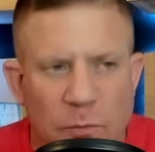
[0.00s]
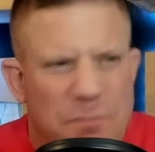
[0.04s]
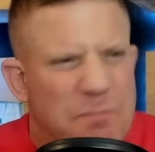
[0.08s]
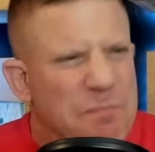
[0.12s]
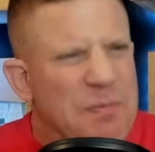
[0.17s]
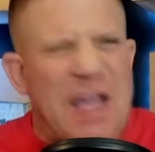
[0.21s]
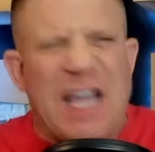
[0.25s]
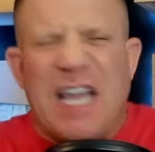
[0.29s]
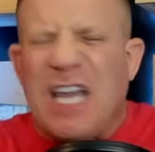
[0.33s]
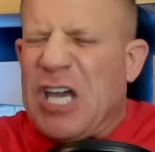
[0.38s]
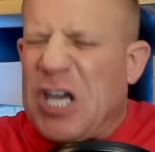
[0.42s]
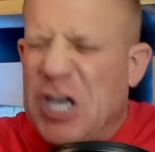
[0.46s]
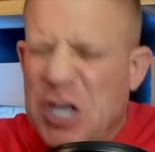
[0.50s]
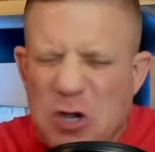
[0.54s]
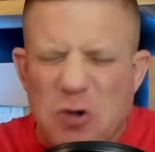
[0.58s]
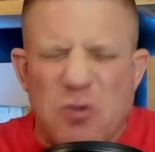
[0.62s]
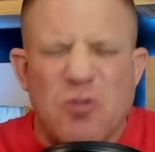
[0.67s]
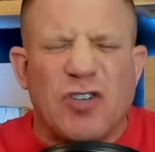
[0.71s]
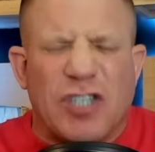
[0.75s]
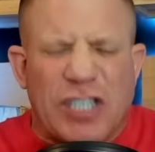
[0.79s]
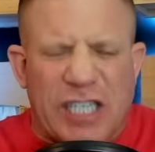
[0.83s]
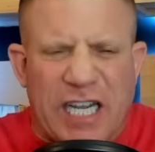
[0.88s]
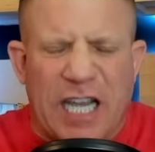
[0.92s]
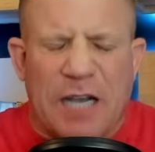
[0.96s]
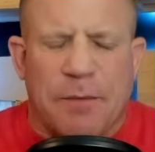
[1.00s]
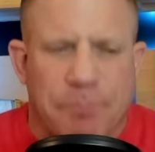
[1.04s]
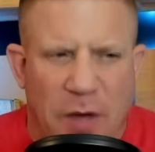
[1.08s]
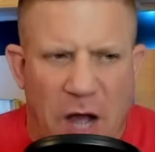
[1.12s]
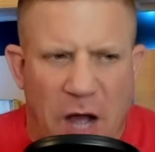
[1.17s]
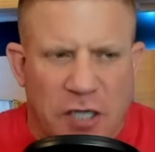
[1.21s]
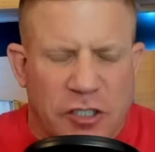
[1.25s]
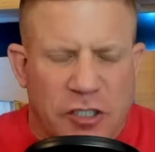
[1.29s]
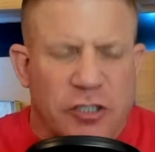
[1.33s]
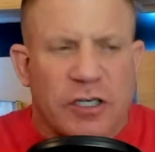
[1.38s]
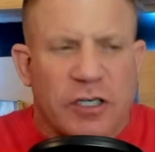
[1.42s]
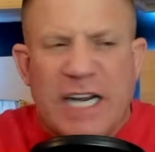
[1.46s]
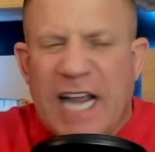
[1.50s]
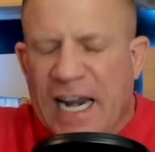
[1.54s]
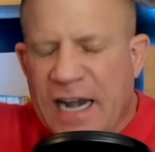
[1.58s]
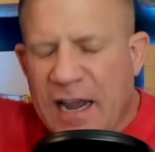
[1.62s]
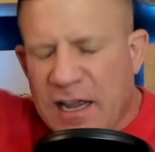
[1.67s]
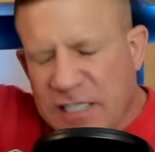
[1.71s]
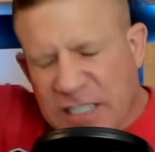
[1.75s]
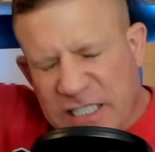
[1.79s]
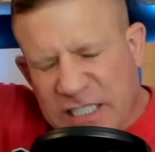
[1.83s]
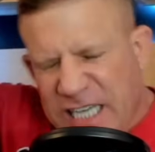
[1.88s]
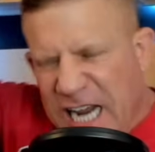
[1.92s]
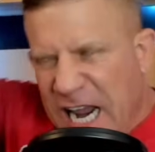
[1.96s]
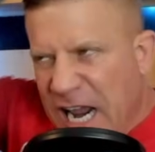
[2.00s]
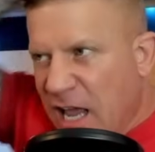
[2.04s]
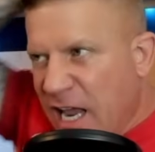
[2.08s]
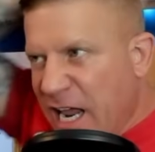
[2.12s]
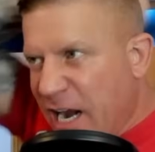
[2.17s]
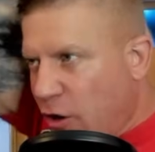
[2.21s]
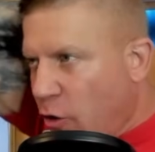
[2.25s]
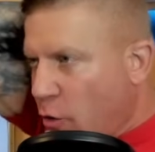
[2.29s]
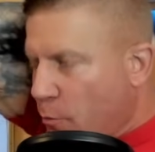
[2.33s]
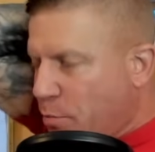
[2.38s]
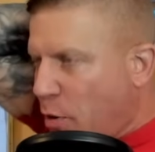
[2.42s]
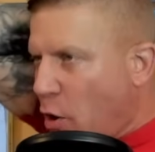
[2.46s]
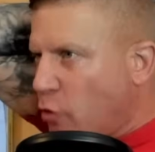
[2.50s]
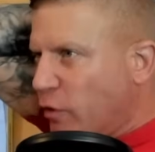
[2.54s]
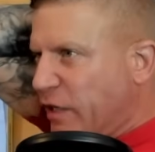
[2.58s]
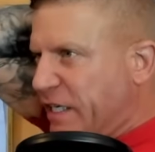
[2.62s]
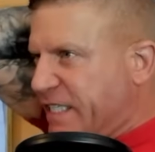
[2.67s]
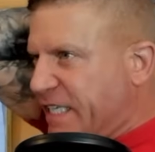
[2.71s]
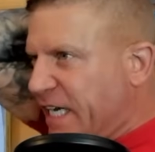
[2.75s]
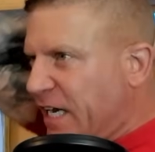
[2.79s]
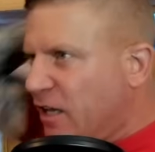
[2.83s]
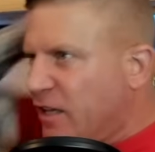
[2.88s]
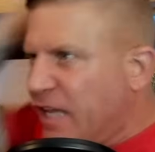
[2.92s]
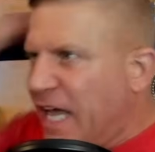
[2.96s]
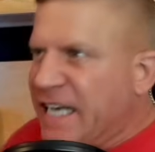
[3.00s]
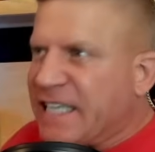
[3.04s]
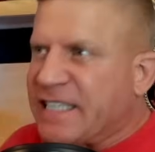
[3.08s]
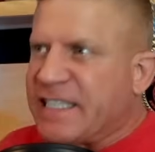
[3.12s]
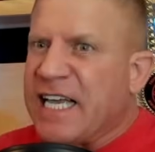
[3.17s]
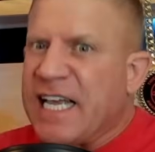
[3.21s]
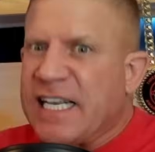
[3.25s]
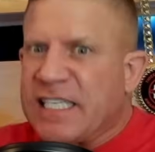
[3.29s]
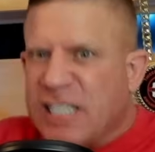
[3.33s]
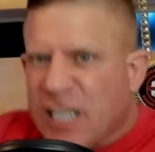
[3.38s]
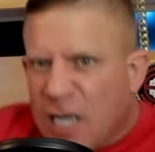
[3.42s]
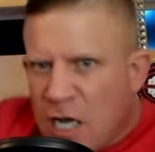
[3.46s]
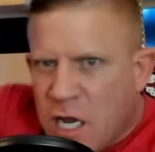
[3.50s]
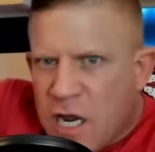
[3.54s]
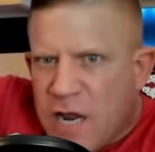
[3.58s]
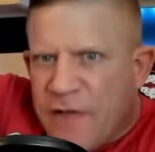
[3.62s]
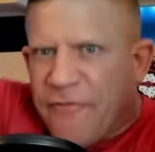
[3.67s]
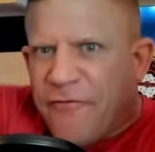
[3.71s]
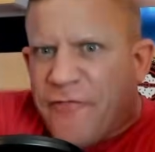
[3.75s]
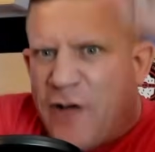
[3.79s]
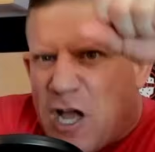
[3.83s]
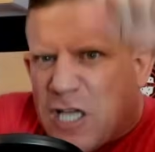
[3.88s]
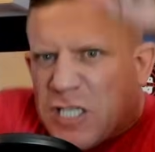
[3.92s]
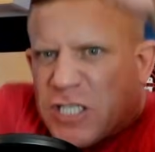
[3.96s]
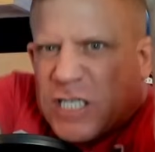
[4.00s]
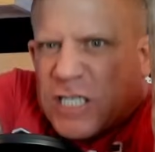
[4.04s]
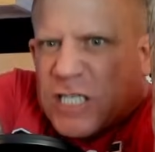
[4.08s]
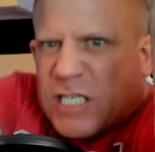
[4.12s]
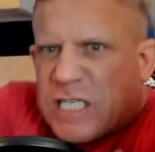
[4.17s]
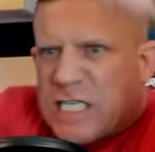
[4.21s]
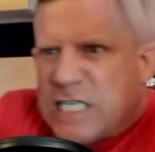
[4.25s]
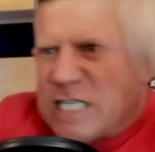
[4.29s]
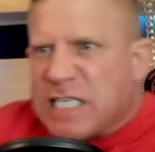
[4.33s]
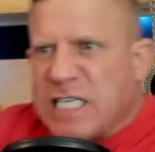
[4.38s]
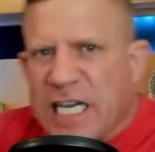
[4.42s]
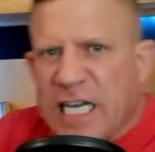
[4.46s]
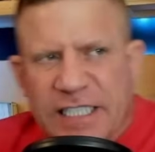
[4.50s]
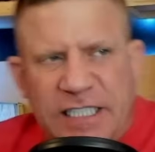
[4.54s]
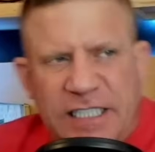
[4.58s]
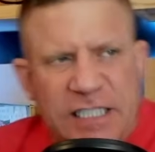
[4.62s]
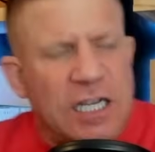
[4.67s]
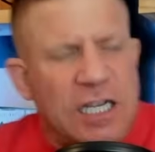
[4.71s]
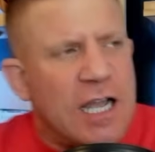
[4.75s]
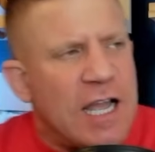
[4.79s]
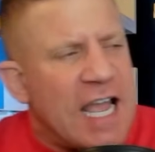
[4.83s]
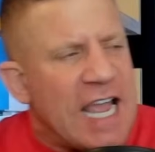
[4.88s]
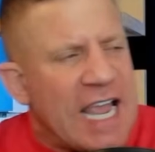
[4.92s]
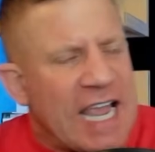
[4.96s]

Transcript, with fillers: big, huge kickboxer, he had a tail, you know, a ponytail like this, fought just like this.